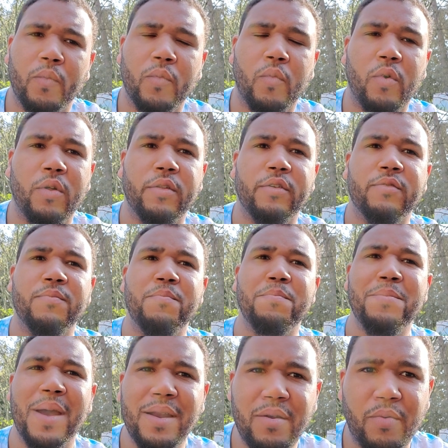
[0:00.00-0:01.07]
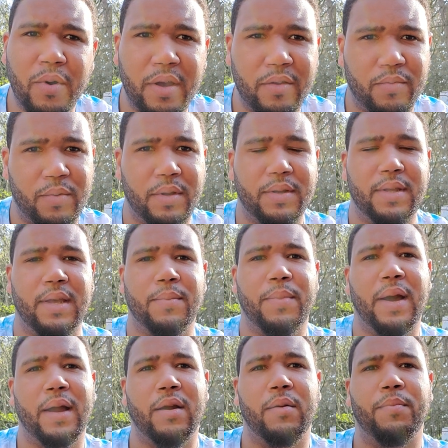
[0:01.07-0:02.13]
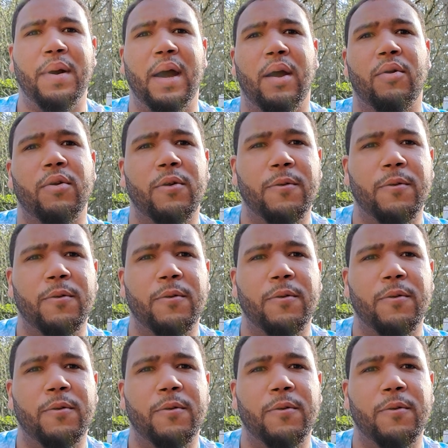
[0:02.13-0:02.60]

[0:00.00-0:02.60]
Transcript: Well, there's many ways we can take back our power.